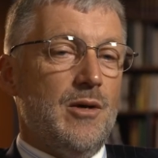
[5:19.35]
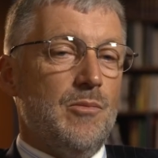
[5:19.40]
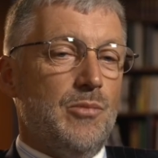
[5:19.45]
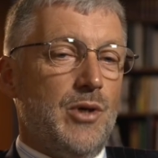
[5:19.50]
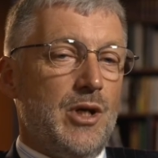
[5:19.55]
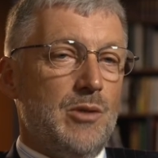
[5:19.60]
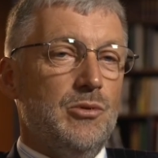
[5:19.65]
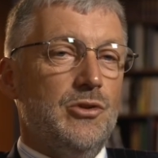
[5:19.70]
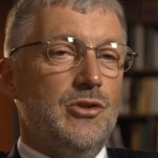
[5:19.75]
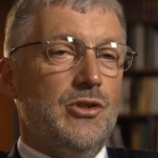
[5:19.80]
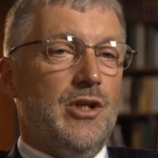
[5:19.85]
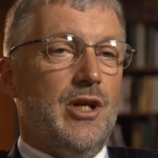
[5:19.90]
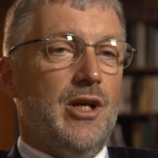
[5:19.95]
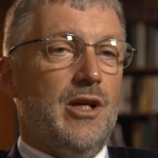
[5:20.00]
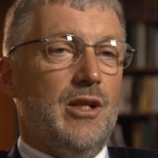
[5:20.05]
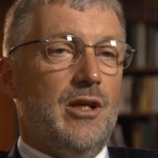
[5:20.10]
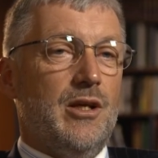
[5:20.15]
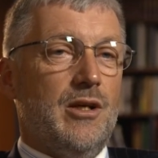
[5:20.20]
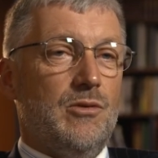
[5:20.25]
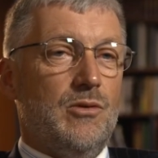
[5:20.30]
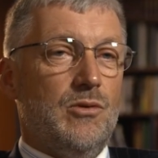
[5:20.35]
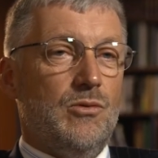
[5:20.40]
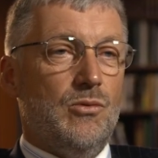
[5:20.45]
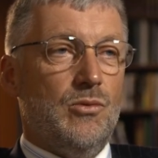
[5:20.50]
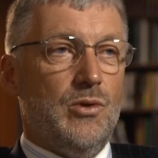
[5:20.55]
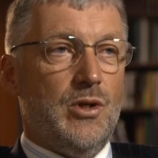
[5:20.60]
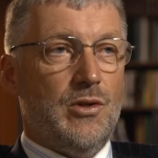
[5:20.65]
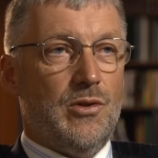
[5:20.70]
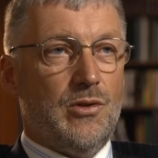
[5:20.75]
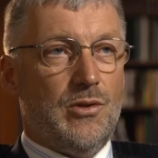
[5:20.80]
people together
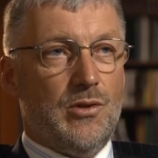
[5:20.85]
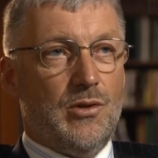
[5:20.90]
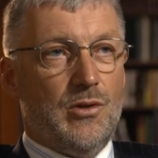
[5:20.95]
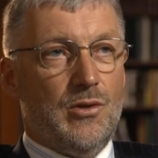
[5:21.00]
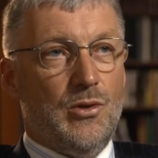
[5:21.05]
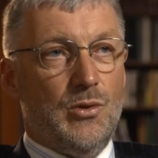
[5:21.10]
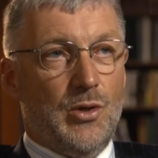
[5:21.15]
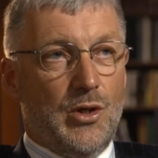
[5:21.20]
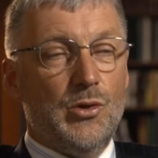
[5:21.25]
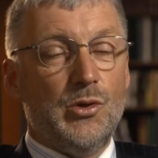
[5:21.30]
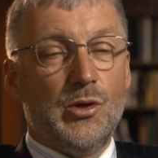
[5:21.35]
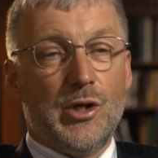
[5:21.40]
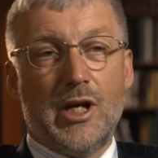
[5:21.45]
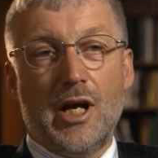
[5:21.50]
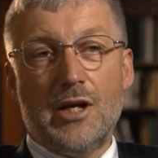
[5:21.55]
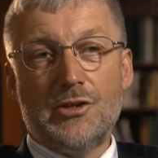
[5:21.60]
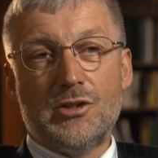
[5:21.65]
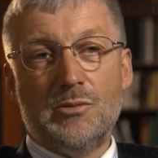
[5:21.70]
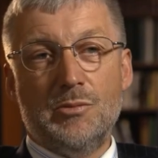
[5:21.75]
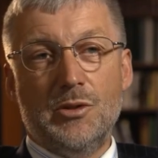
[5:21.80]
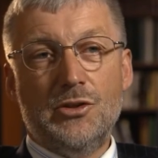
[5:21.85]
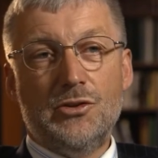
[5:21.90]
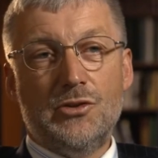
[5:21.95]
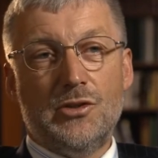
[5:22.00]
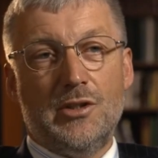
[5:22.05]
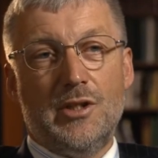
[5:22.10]
with who are customers,